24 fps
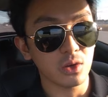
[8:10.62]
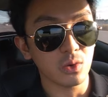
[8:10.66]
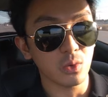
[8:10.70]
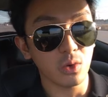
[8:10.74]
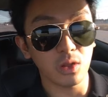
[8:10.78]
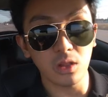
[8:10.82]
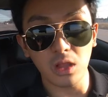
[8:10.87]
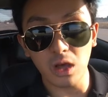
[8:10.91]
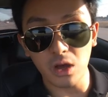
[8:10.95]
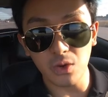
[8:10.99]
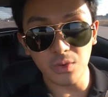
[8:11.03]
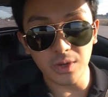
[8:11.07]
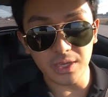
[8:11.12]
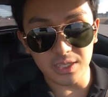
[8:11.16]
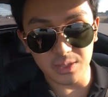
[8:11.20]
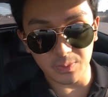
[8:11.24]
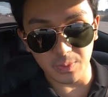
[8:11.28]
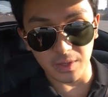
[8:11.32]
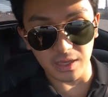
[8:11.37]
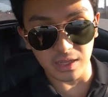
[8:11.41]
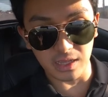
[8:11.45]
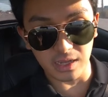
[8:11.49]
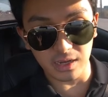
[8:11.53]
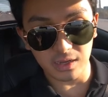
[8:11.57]
will always
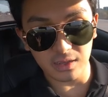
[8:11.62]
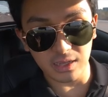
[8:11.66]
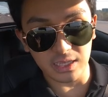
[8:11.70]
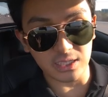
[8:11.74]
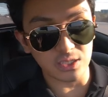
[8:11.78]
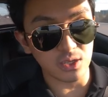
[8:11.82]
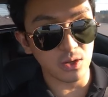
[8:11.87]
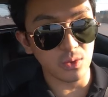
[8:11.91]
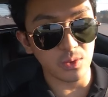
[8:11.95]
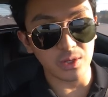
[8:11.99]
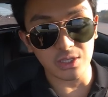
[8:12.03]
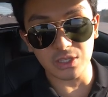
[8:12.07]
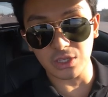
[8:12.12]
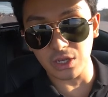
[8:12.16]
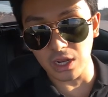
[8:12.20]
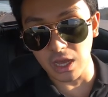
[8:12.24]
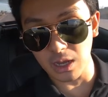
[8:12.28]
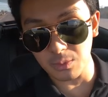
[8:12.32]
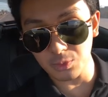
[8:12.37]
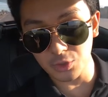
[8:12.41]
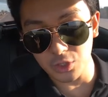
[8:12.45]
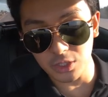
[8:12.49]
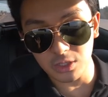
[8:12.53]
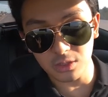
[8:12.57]
be there, that's always an
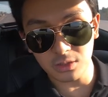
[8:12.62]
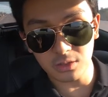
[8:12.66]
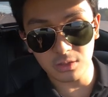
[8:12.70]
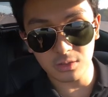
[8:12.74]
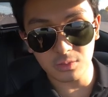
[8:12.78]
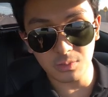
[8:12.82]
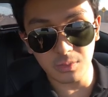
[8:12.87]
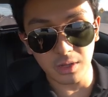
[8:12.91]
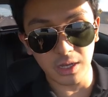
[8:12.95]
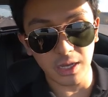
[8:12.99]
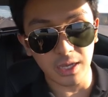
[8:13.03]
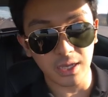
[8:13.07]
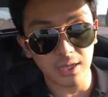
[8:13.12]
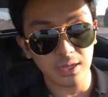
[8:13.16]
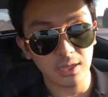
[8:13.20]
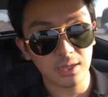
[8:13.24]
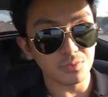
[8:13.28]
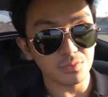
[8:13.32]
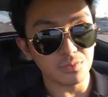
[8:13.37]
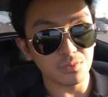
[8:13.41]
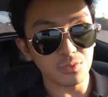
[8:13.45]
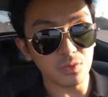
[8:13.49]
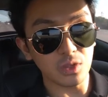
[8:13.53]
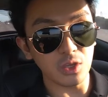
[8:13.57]
option. But
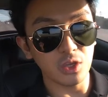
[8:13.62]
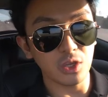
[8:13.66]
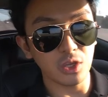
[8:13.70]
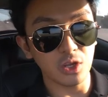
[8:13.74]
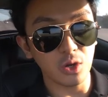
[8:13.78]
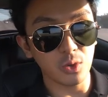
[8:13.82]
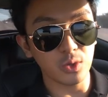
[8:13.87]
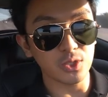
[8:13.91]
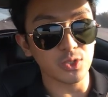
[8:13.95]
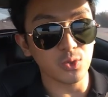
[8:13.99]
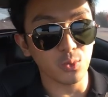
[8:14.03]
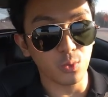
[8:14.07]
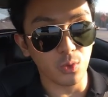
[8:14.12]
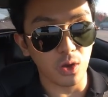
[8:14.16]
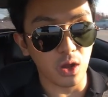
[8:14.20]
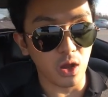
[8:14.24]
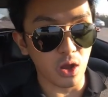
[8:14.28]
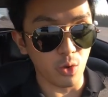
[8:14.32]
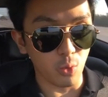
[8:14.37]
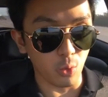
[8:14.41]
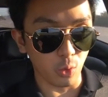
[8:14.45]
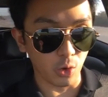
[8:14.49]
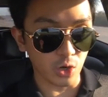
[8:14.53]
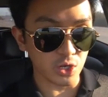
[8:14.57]
you know what's
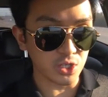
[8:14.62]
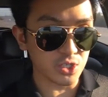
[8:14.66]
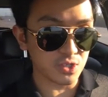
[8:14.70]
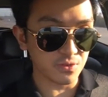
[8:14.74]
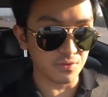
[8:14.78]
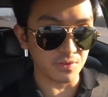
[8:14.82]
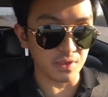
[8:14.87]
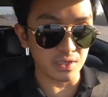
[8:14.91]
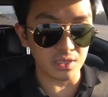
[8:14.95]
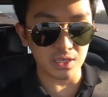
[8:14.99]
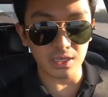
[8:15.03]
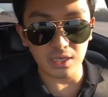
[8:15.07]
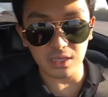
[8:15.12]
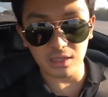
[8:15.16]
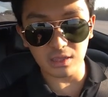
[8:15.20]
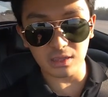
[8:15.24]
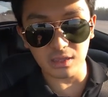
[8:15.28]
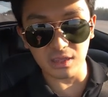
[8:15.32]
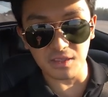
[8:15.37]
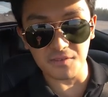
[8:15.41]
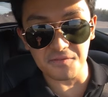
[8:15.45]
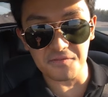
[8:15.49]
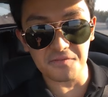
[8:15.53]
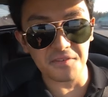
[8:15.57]
a worse
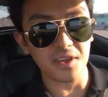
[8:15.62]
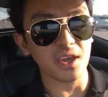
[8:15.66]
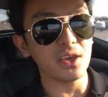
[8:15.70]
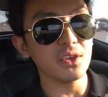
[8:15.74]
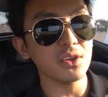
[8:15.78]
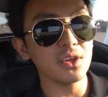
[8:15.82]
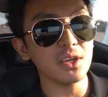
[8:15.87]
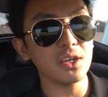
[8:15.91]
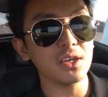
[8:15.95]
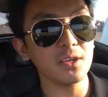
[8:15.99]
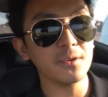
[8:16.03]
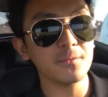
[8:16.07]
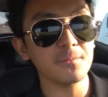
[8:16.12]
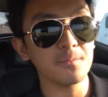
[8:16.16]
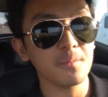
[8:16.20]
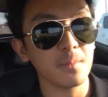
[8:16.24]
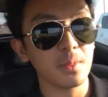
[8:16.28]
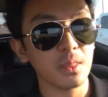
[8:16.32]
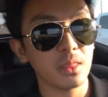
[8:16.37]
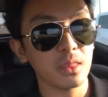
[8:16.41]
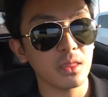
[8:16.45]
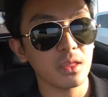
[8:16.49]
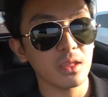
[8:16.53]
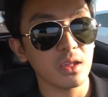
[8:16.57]
feeling than failure?
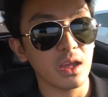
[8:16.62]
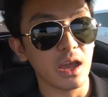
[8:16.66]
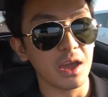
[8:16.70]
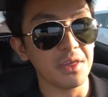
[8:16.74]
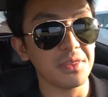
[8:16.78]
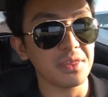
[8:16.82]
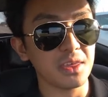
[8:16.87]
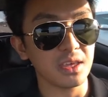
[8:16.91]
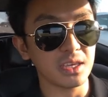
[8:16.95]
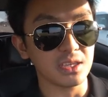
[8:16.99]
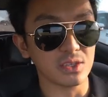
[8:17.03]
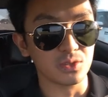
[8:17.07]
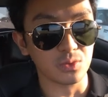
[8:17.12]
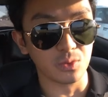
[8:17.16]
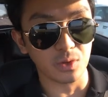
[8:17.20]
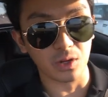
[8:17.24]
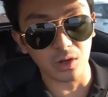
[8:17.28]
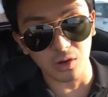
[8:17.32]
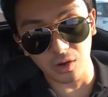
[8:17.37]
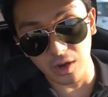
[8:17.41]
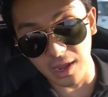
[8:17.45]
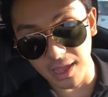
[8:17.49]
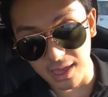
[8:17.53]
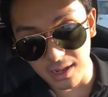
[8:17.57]
I think is
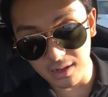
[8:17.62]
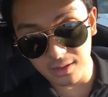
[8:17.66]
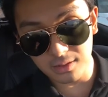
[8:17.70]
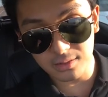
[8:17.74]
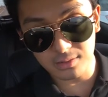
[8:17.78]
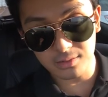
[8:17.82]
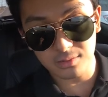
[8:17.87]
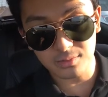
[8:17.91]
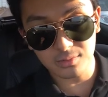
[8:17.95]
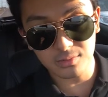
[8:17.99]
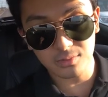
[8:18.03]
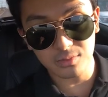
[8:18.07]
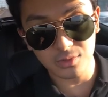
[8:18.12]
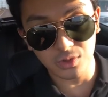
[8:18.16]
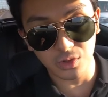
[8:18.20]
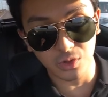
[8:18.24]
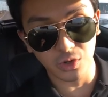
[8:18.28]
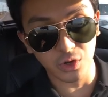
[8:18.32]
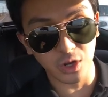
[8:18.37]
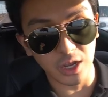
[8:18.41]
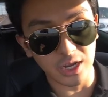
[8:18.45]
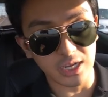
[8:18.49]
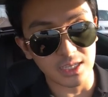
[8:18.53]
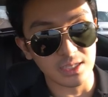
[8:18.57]
regret.
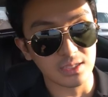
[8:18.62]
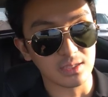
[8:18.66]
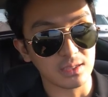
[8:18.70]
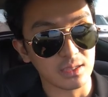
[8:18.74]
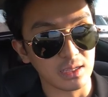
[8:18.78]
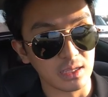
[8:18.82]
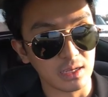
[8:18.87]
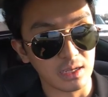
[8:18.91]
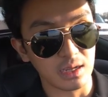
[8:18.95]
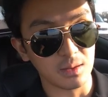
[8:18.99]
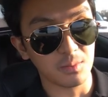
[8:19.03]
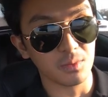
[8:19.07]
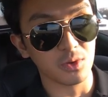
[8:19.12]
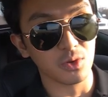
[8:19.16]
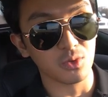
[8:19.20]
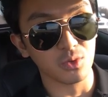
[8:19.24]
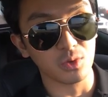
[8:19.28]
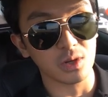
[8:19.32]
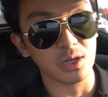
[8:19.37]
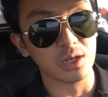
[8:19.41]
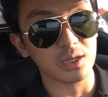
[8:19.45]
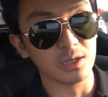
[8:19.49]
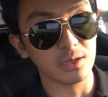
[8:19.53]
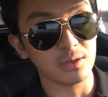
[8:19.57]
Regret is the number
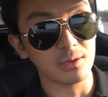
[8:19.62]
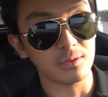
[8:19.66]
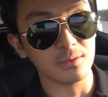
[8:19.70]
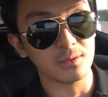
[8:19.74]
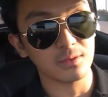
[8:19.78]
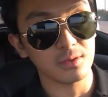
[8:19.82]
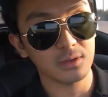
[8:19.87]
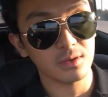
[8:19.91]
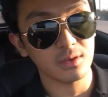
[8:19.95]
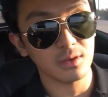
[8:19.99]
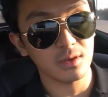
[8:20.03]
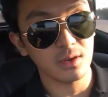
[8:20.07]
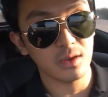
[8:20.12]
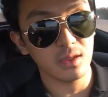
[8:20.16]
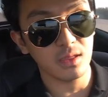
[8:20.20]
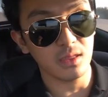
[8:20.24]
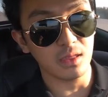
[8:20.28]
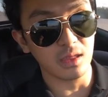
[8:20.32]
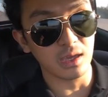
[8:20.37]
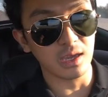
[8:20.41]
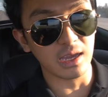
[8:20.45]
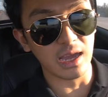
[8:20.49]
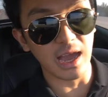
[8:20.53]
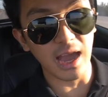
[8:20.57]
one
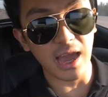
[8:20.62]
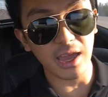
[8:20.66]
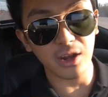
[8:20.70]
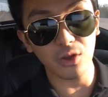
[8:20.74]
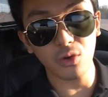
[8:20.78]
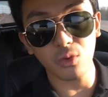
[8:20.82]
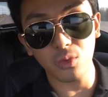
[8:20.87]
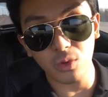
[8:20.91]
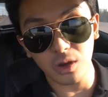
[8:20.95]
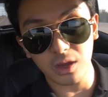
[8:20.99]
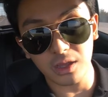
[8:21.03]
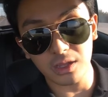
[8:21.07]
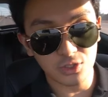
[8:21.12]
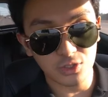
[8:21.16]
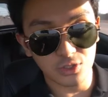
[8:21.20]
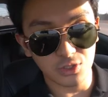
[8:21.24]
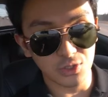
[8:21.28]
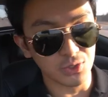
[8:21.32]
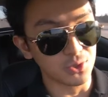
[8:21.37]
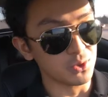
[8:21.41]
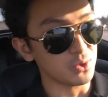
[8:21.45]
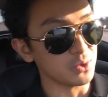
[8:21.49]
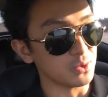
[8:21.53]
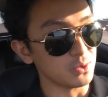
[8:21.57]
thing. I don't want
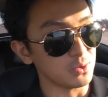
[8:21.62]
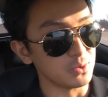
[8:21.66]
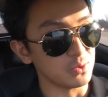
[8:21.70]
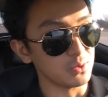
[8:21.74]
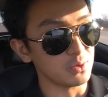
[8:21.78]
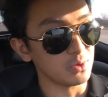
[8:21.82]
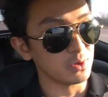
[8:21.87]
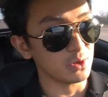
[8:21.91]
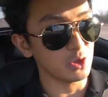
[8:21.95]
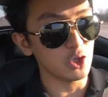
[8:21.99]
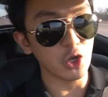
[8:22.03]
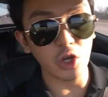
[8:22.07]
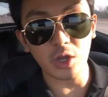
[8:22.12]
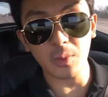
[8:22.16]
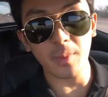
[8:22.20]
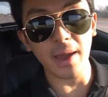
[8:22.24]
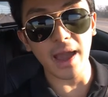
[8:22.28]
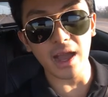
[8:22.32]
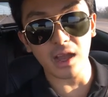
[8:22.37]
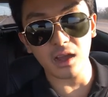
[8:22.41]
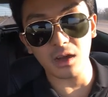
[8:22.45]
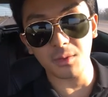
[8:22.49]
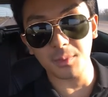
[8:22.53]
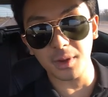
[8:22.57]
to look
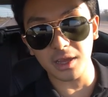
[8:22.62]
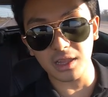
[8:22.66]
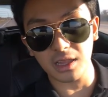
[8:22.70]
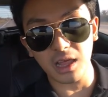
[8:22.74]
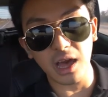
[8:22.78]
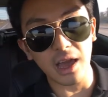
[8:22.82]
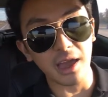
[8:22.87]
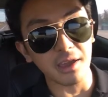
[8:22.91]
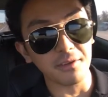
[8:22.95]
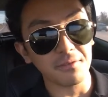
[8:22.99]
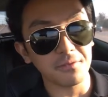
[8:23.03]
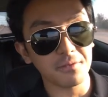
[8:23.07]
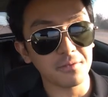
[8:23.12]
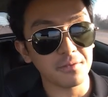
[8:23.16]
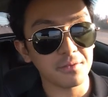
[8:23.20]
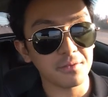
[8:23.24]
back on my life,